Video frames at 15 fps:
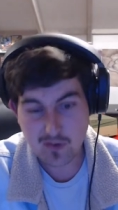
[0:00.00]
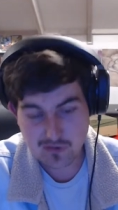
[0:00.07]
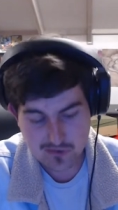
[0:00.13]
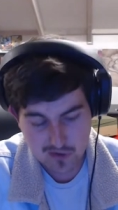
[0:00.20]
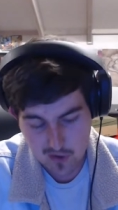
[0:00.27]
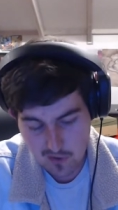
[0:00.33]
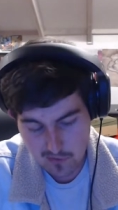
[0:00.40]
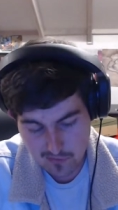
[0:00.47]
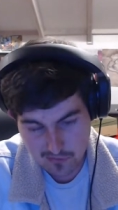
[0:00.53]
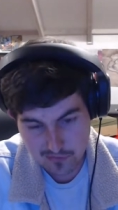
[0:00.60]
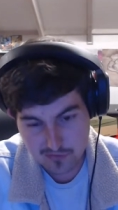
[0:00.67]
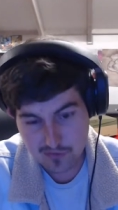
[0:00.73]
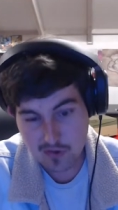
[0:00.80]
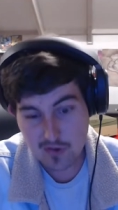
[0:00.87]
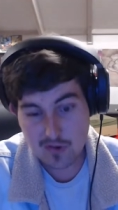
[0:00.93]

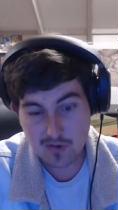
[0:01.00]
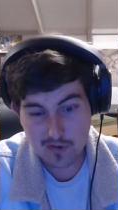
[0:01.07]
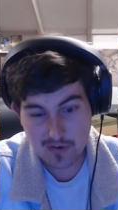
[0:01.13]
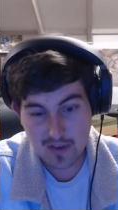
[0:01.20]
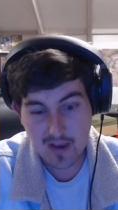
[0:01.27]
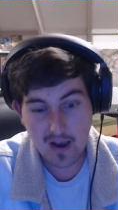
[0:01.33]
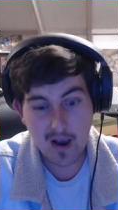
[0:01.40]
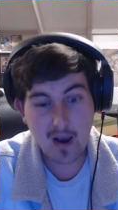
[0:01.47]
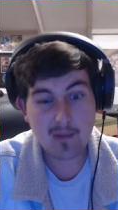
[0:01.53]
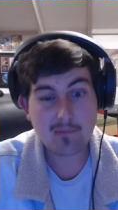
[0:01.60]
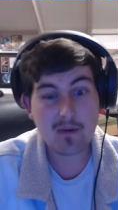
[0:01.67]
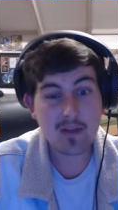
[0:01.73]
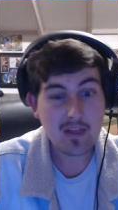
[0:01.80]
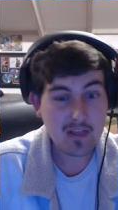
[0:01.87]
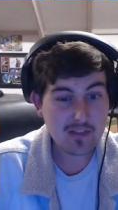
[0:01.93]
chose. So yeah,
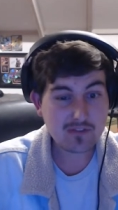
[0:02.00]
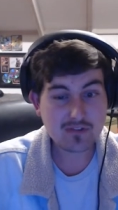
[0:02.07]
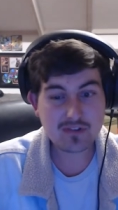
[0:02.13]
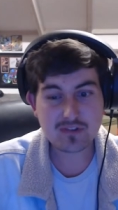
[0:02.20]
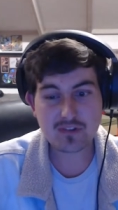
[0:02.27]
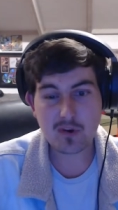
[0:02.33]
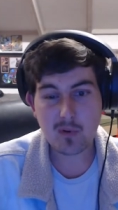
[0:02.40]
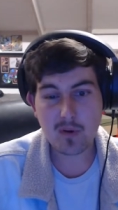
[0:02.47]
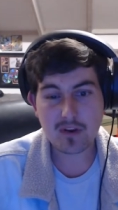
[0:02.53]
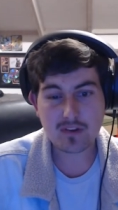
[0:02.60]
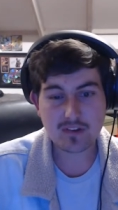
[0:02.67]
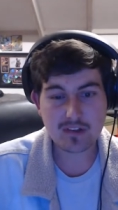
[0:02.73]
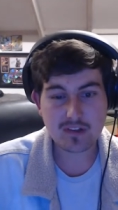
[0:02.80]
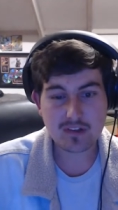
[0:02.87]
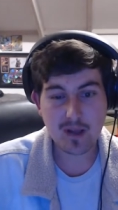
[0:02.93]
just a quick
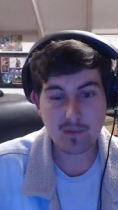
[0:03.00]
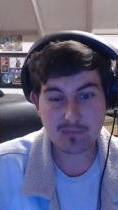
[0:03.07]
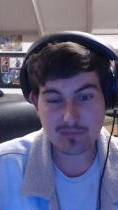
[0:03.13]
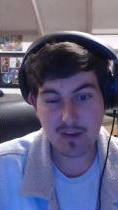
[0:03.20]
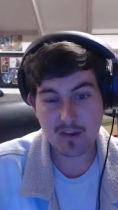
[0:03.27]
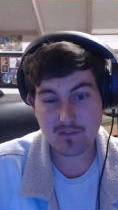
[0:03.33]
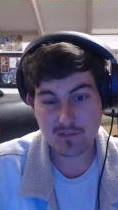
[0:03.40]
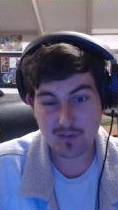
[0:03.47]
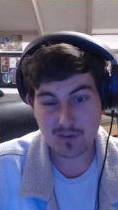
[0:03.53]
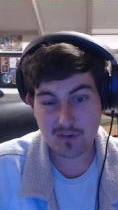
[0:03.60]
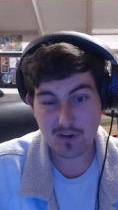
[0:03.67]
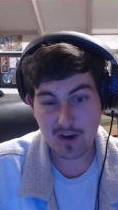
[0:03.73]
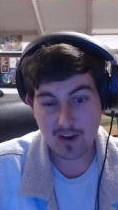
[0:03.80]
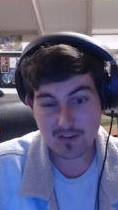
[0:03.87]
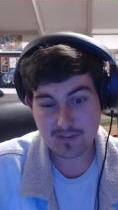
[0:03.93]
little update for you
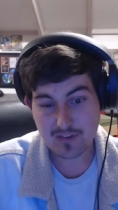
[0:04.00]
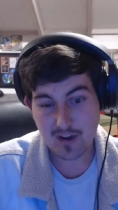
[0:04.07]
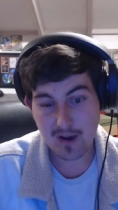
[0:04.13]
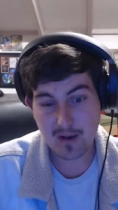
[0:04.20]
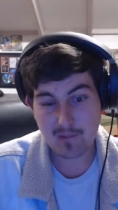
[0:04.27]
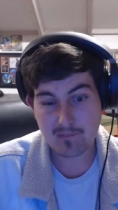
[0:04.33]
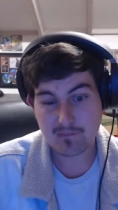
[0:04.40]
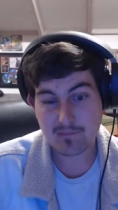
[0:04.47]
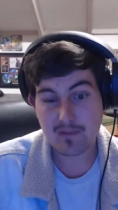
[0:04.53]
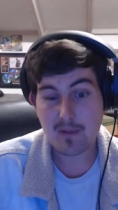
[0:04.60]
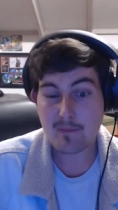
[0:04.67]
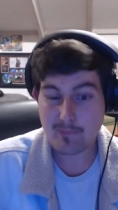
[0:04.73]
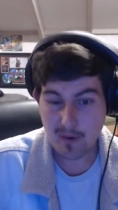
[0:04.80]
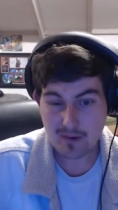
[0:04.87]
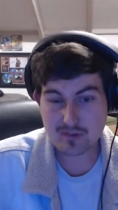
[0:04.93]
guys.
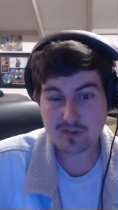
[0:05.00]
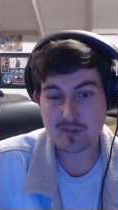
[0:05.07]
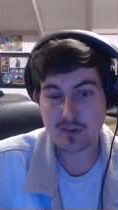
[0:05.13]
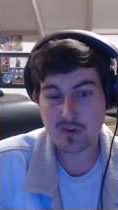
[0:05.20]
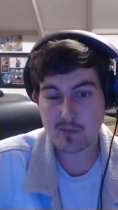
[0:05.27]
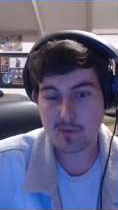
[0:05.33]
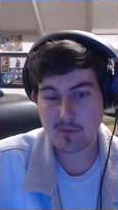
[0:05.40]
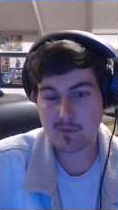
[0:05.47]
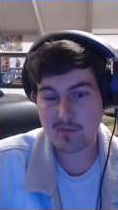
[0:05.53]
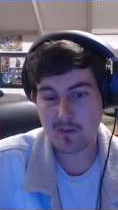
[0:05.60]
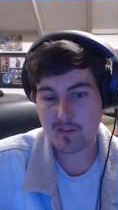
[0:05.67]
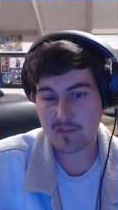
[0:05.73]
Back to you, Hilbert of 5